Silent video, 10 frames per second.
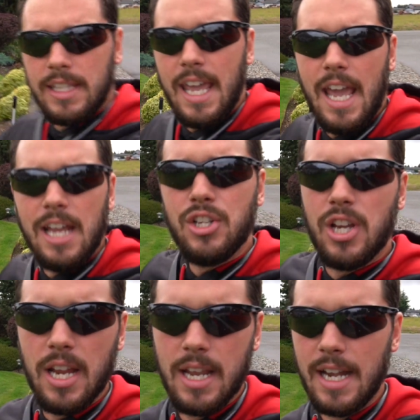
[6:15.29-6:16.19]
the edge,
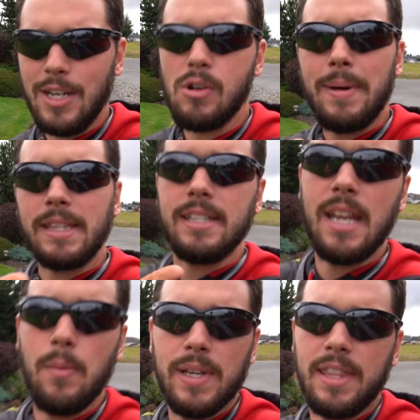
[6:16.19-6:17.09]
and I do it about the
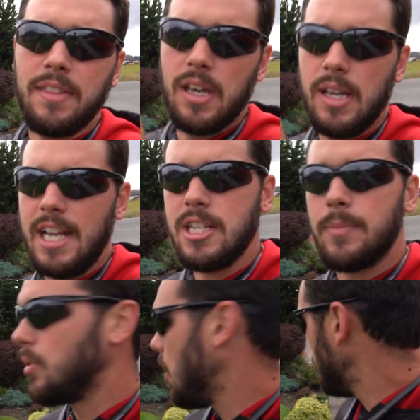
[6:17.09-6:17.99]
same width of the Edge of Pro,